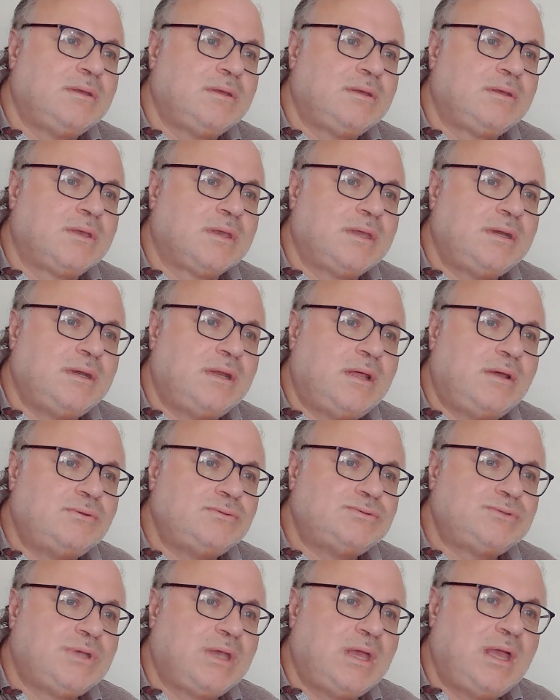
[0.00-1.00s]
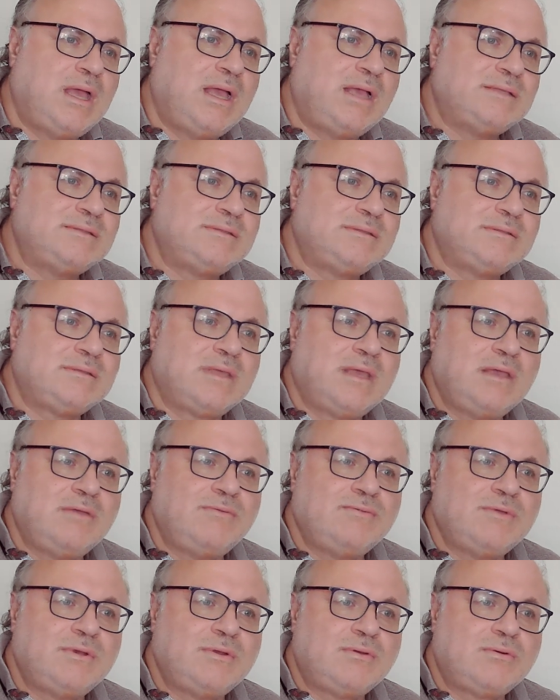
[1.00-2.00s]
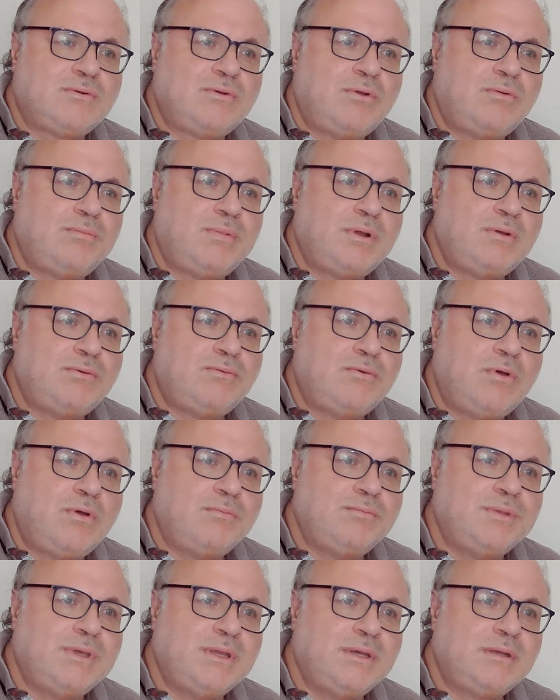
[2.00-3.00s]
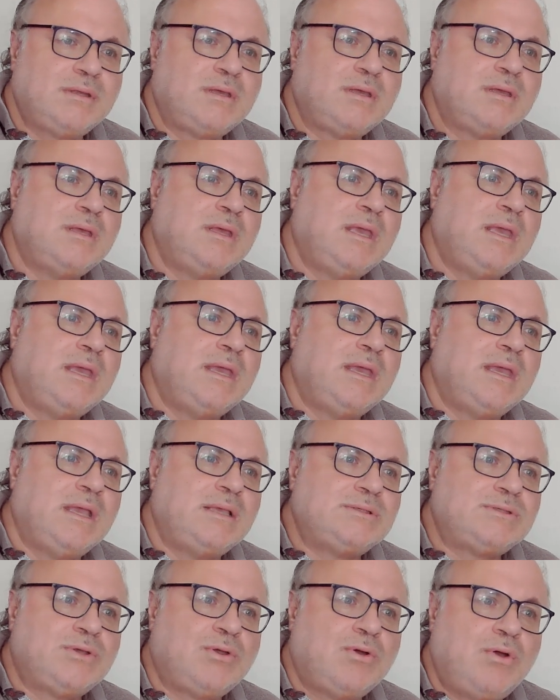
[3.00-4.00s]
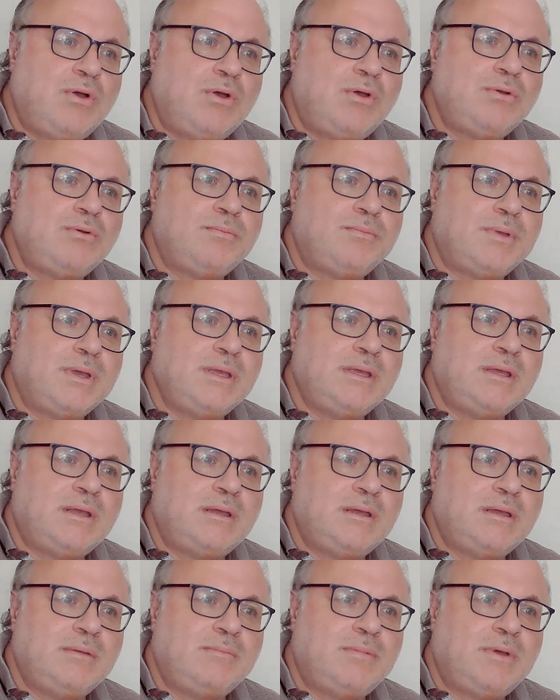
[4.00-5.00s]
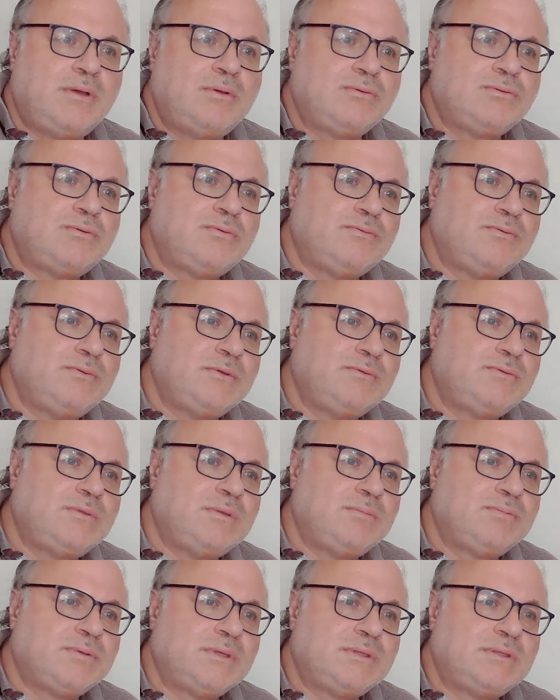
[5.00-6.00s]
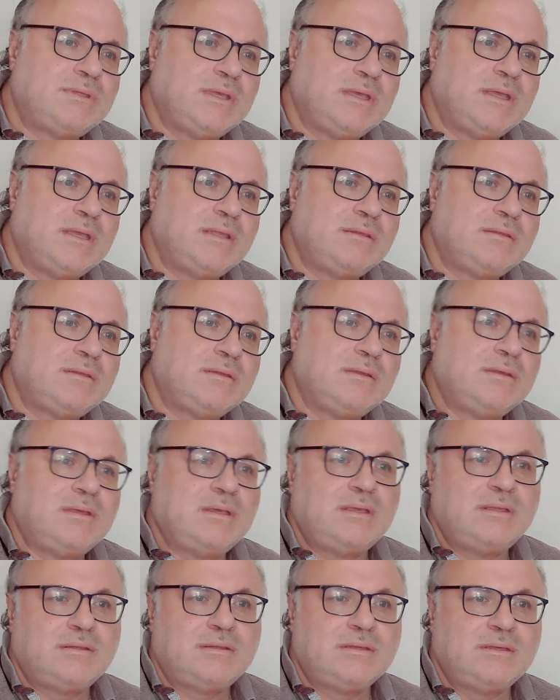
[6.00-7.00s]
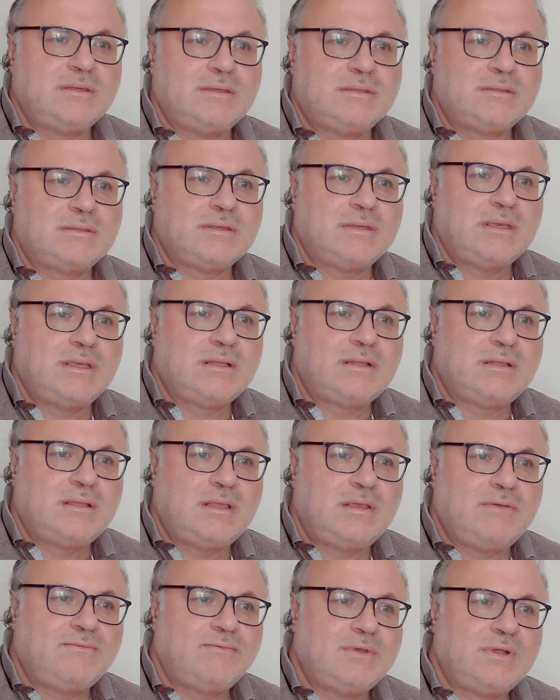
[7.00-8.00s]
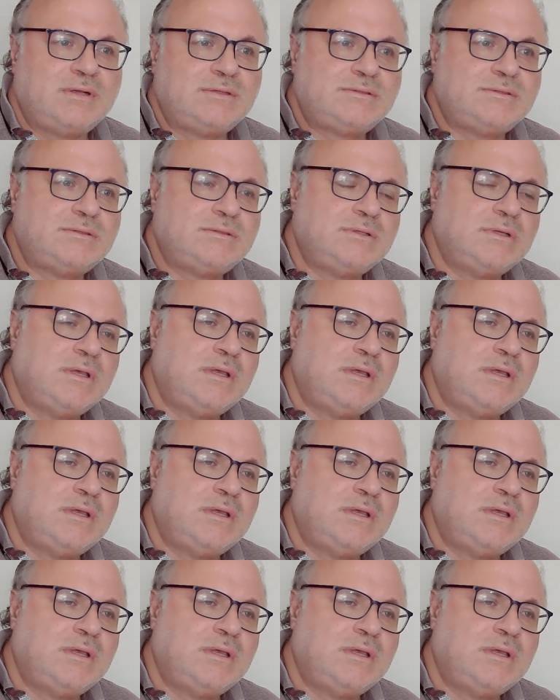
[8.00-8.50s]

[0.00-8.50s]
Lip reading: greenhouse gas driving global warming, has grown by about 50% and is at levels